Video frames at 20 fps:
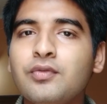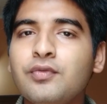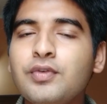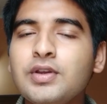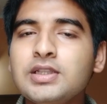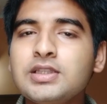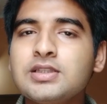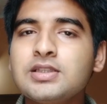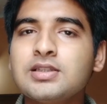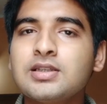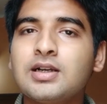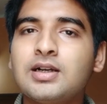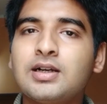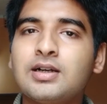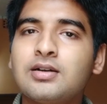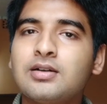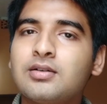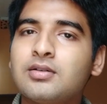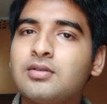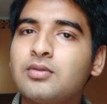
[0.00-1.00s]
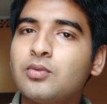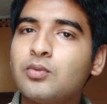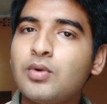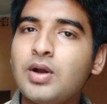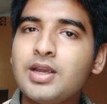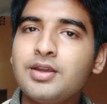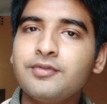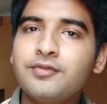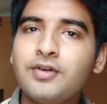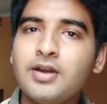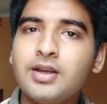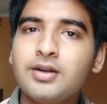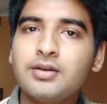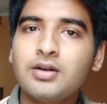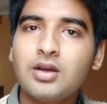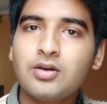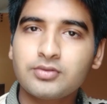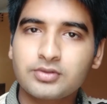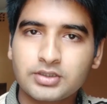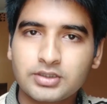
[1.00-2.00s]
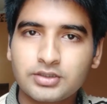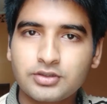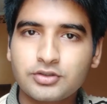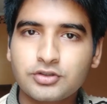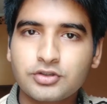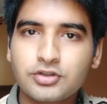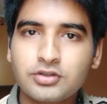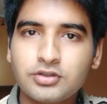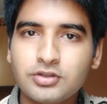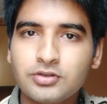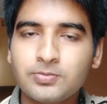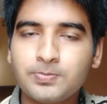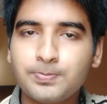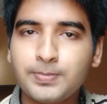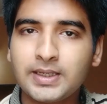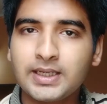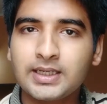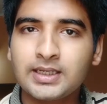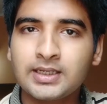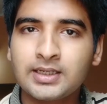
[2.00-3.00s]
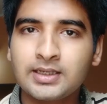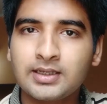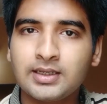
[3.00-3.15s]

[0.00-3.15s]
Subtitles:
which Wi-Fi router should you pick